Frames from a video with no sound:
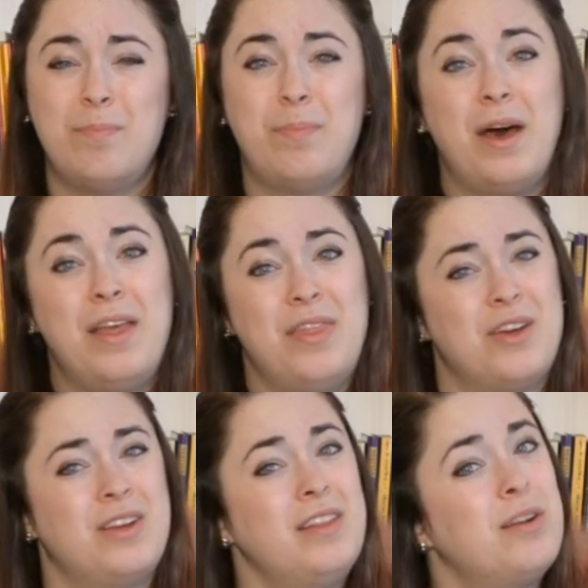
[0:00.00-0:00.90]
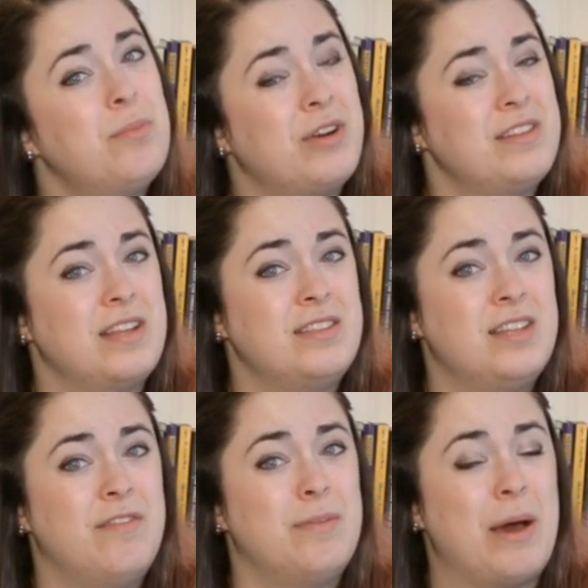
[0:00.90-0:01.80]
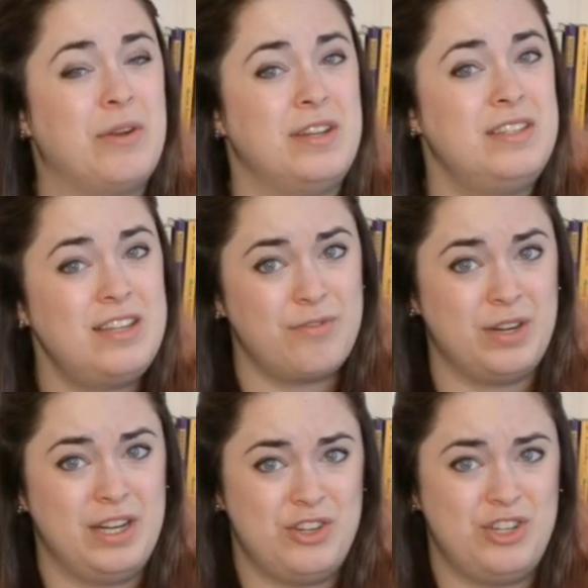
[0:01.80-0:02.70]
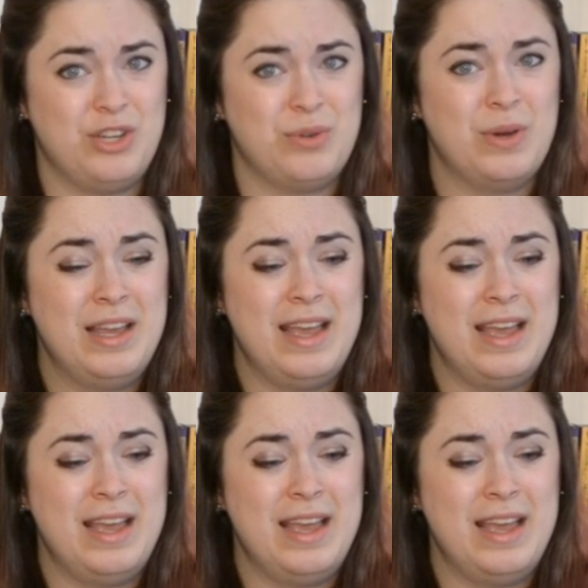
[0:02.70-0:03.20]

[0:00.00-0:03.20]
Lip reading: but they're a little more sensitive about a different issue